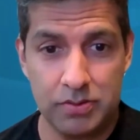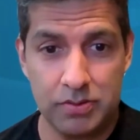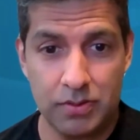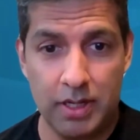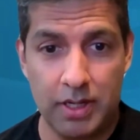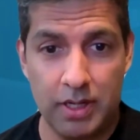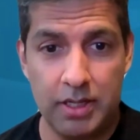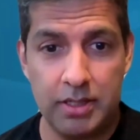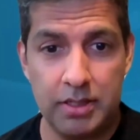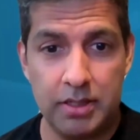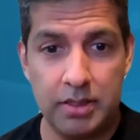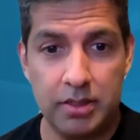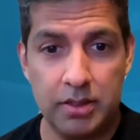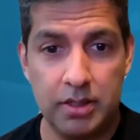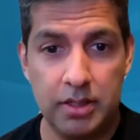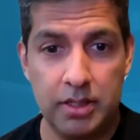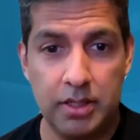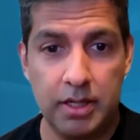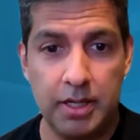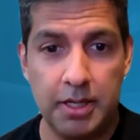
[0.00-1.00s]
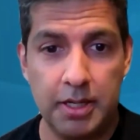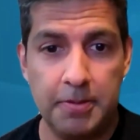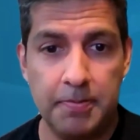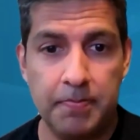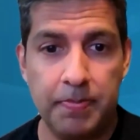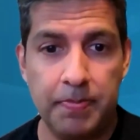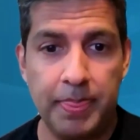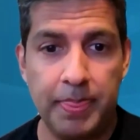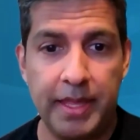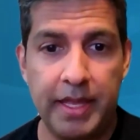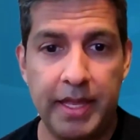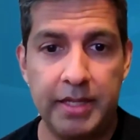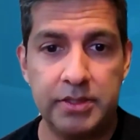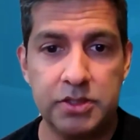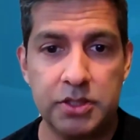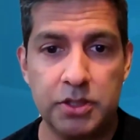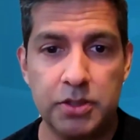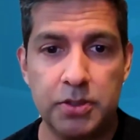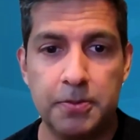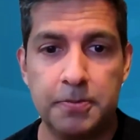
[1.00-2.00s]
right? And
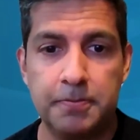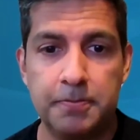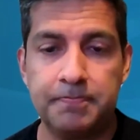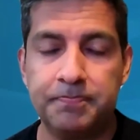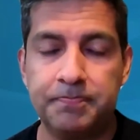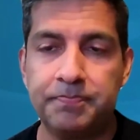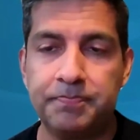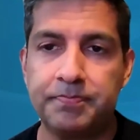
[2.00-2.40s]
so